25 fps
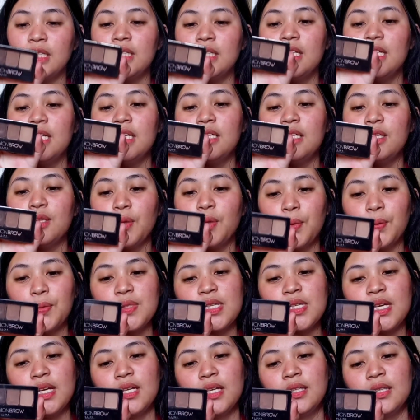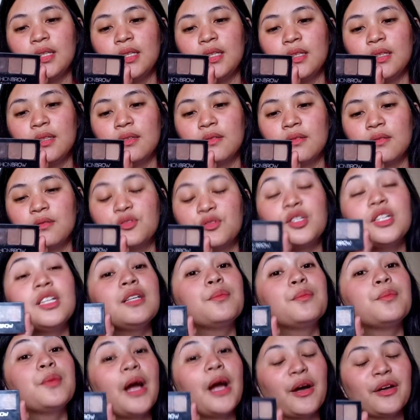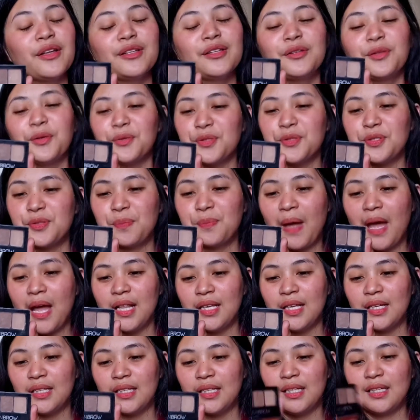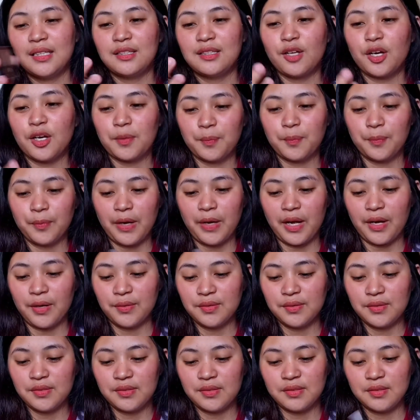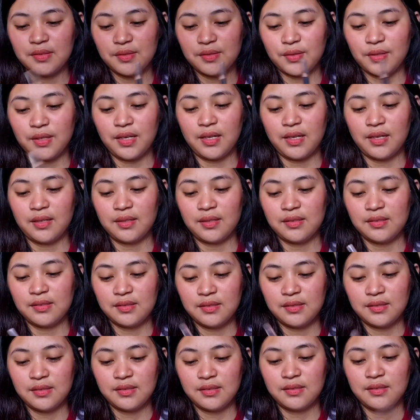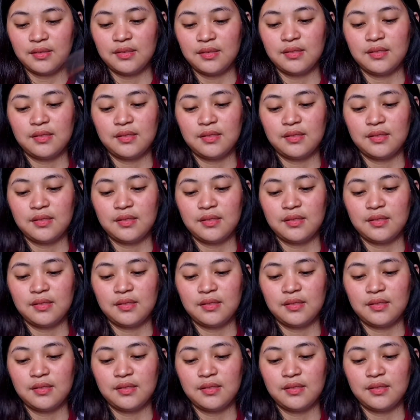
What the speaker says: 3D Nose and 3D Brow Nose Palette in Dark Brown. So, ayan.